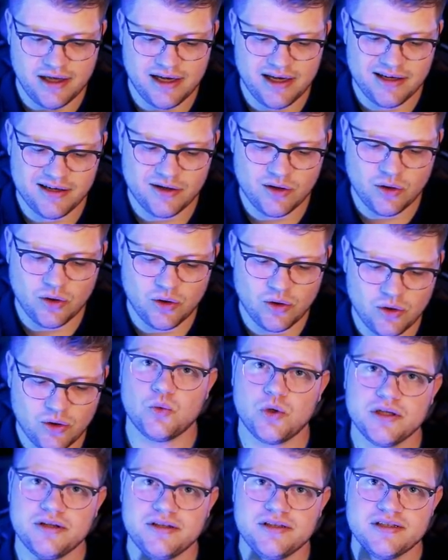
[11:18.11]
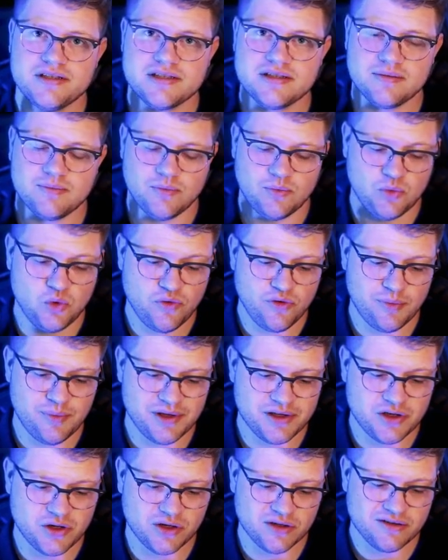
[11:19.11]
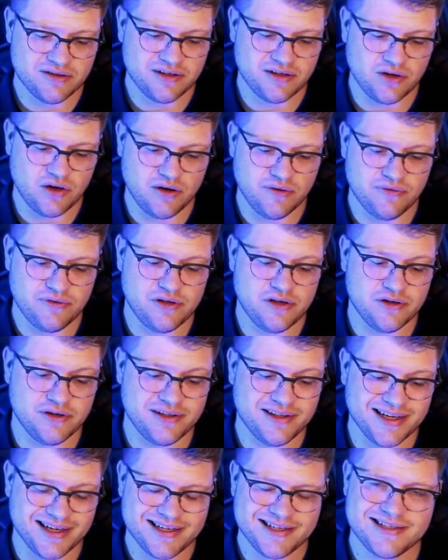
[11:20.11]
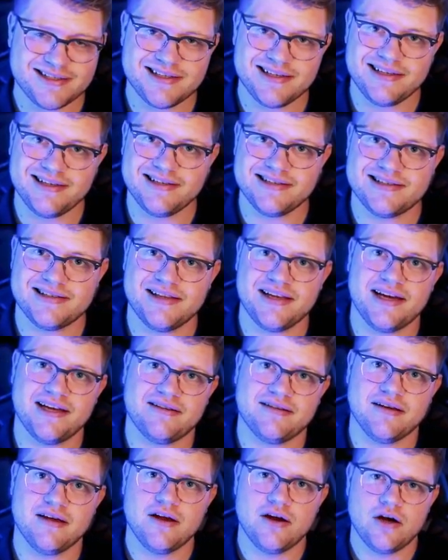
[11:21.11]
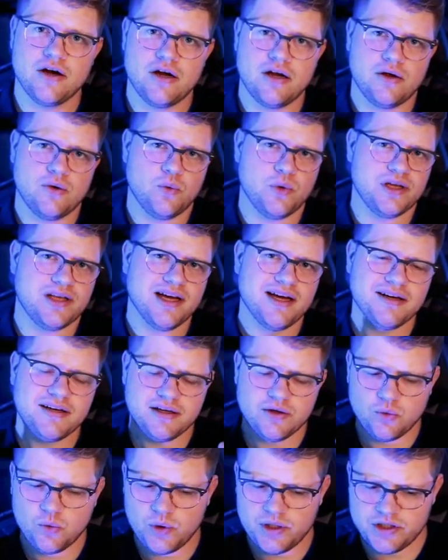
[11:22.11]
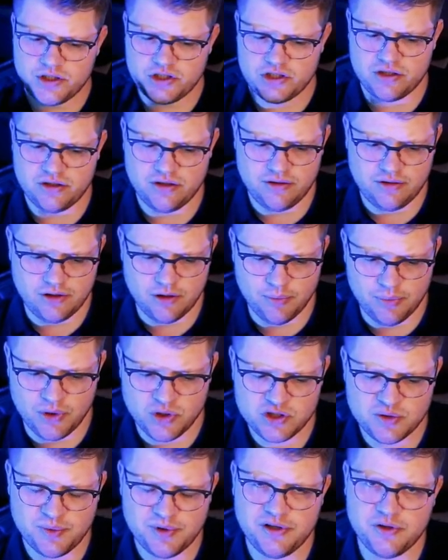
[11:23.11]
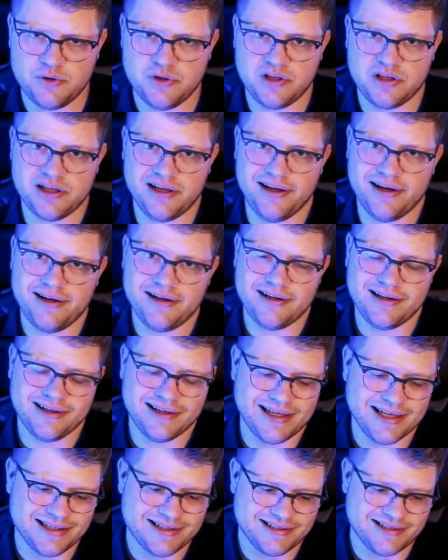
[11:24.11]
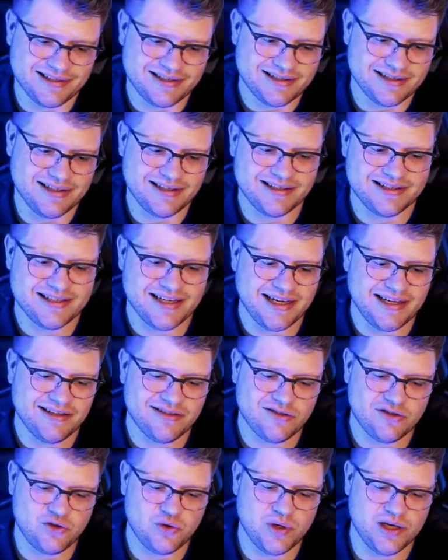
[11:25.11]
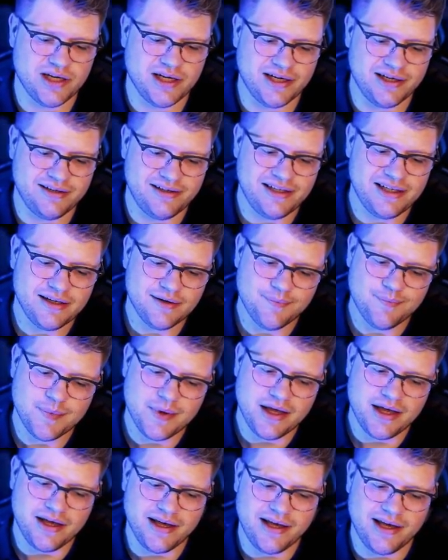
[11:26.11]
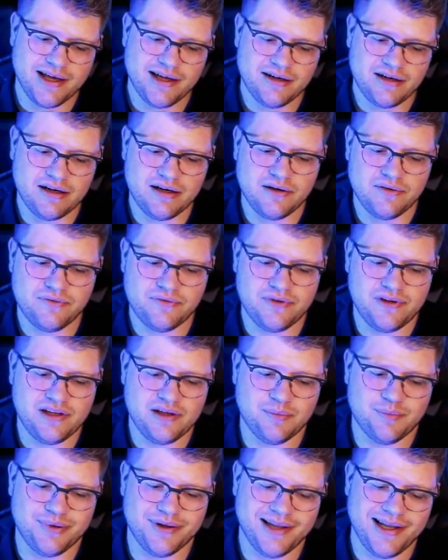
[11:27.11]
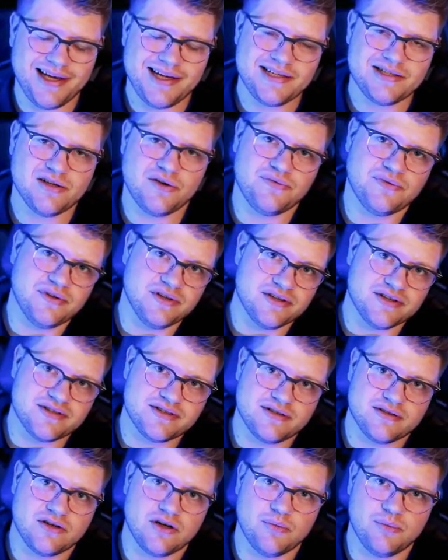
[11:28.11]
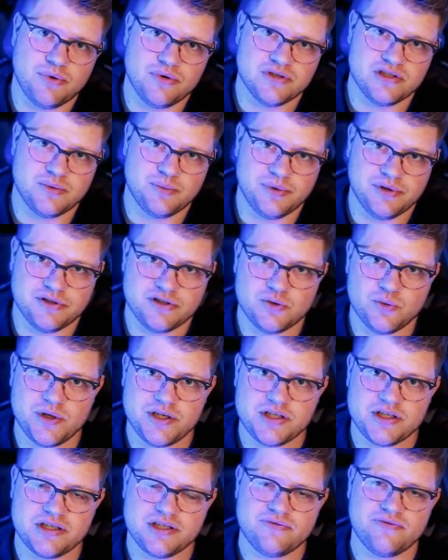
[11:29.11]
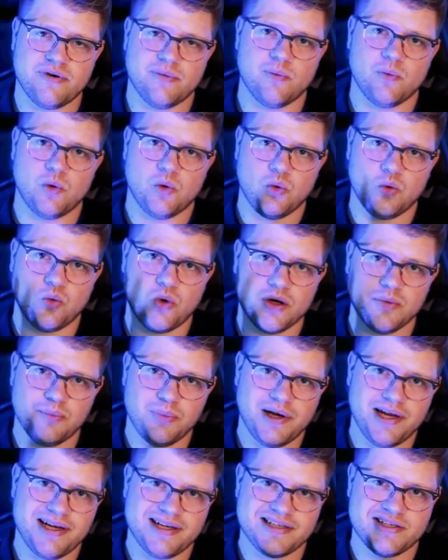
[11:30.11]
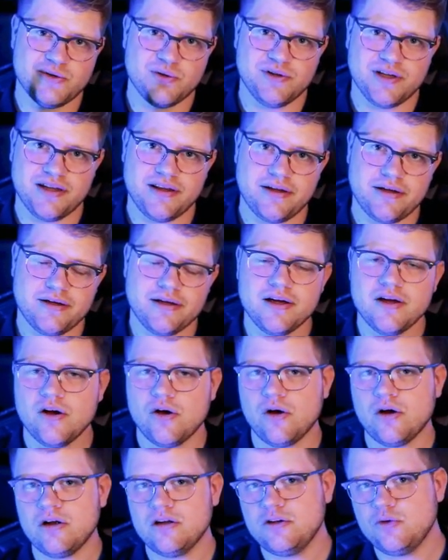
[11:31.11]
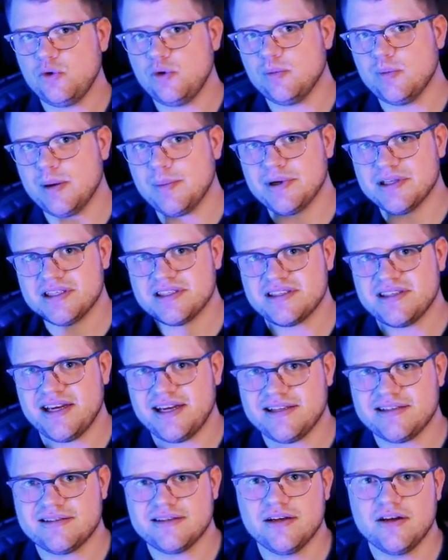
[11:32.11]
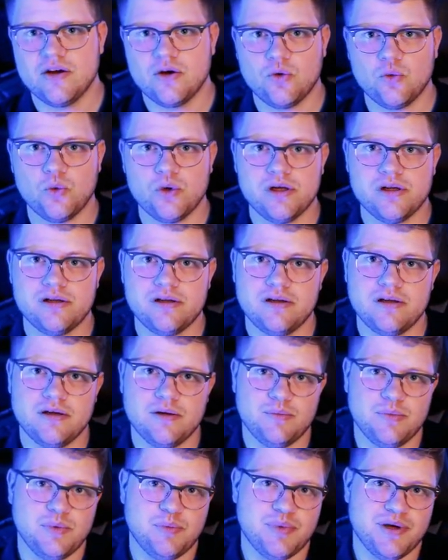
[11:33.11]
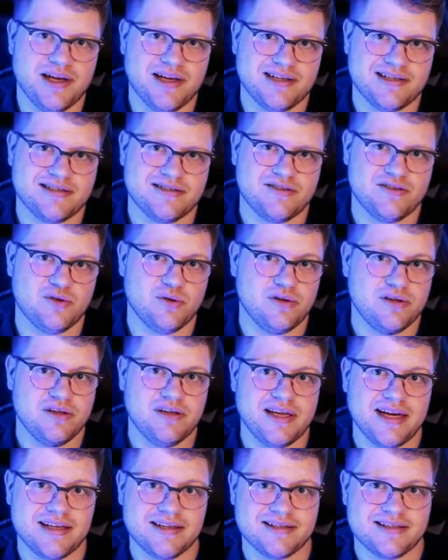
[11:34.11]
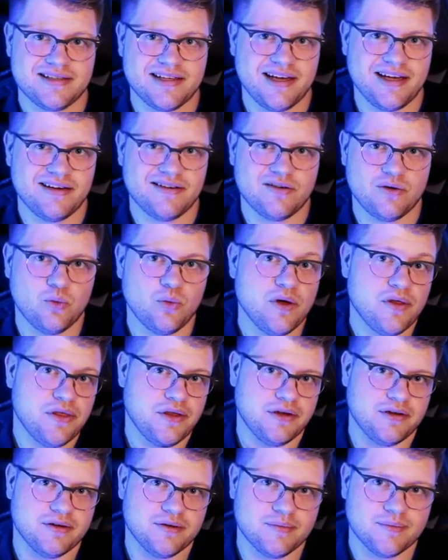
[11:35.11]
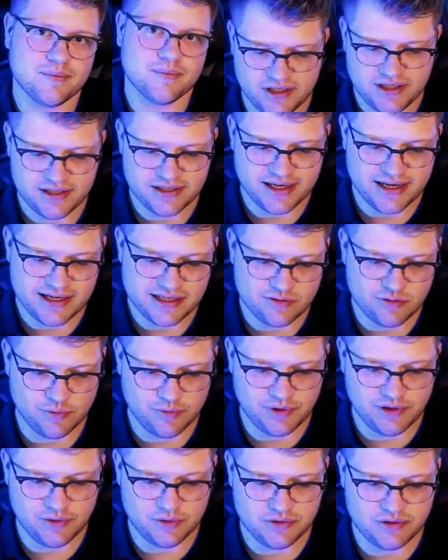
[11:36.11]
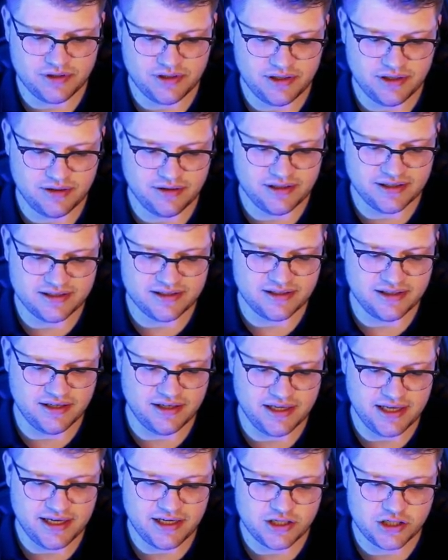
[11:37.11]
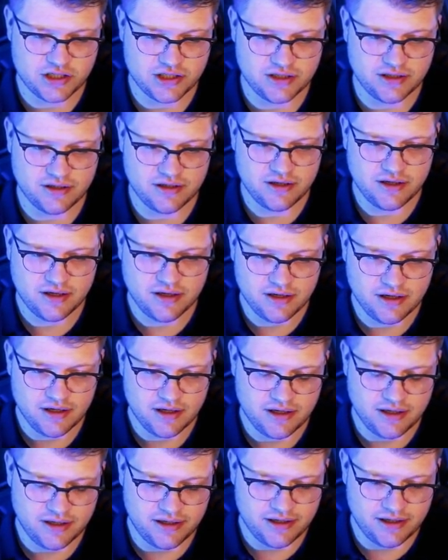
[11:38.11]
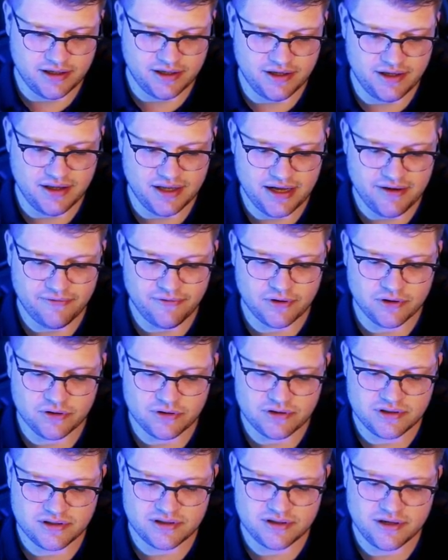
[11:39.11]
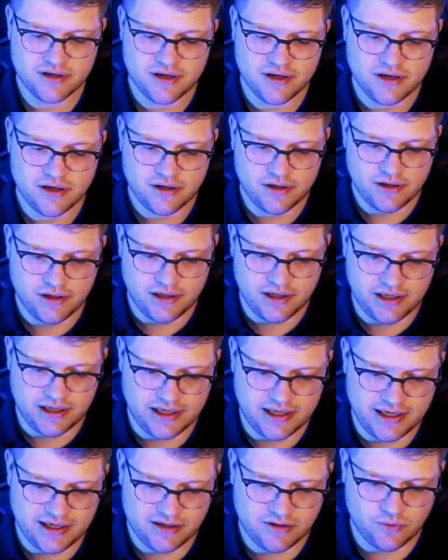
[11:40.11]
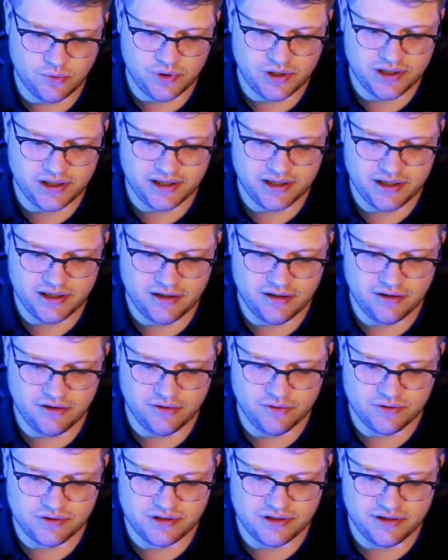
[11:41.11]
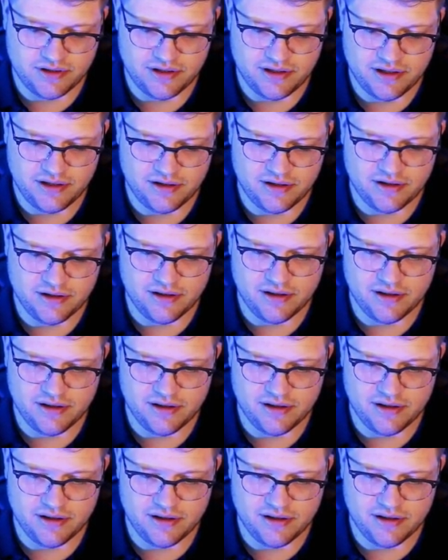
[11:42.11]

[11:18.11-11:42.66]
And what this movable content of here does is that regarding which composable you declare, it gets assigned to an ID. And if the place of this composable switches from one place to another, all the remembered states will be passed to the next state with it. In this case, we will use the destination nav host, and we can use here the